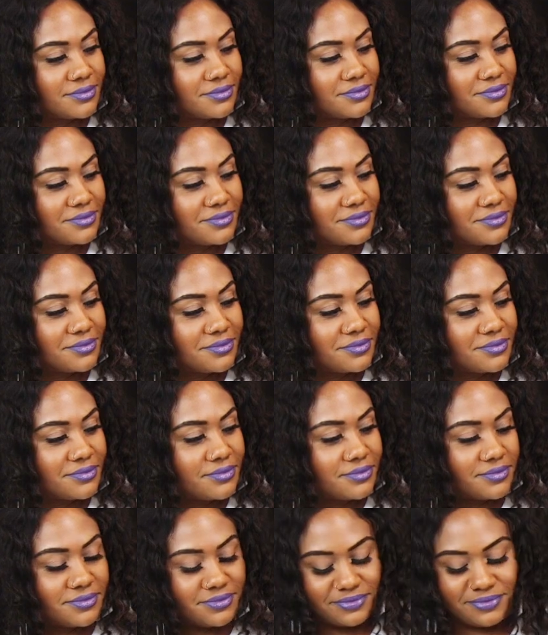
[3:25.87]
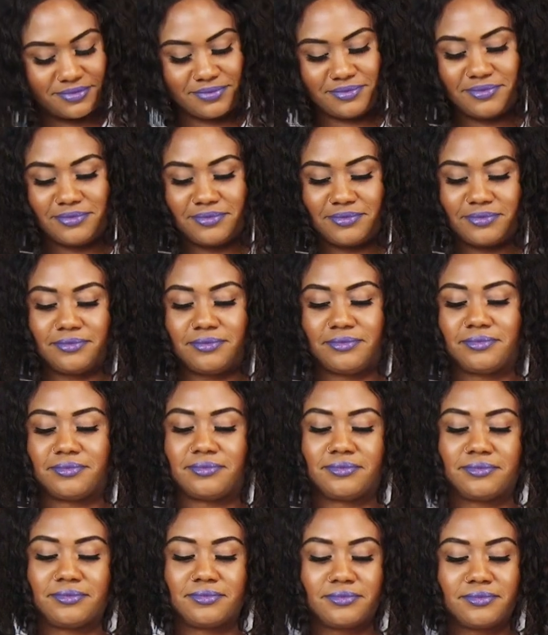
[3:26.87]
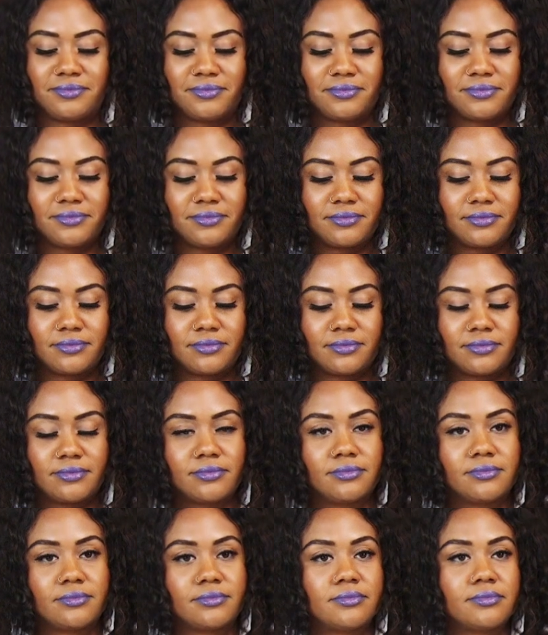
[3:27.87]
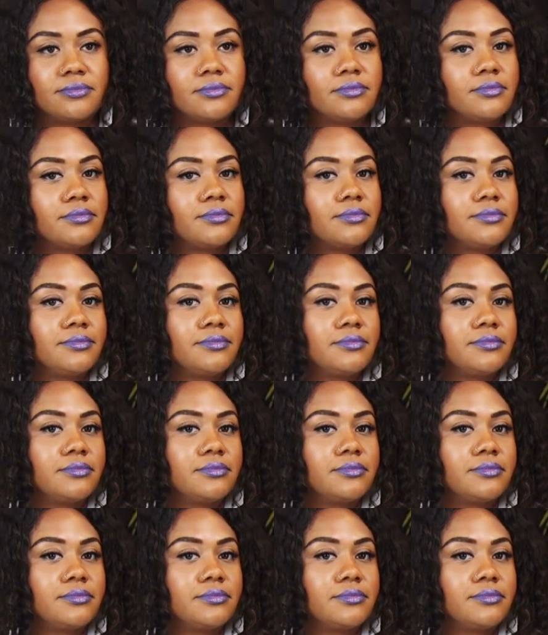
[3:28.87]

(not speaking)